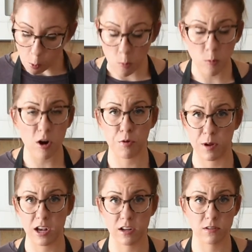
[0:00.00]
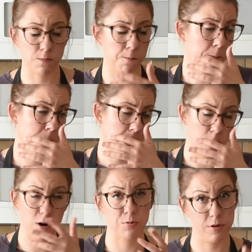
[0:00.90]
wash my hands,
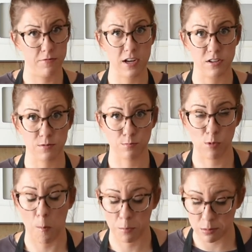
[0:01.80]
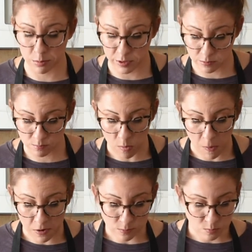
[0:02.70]
wash my face, probably.
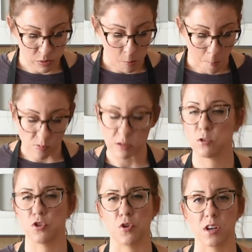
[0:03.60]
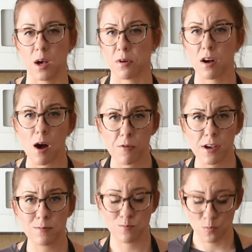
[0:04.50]
Enjoy a cup of coffee.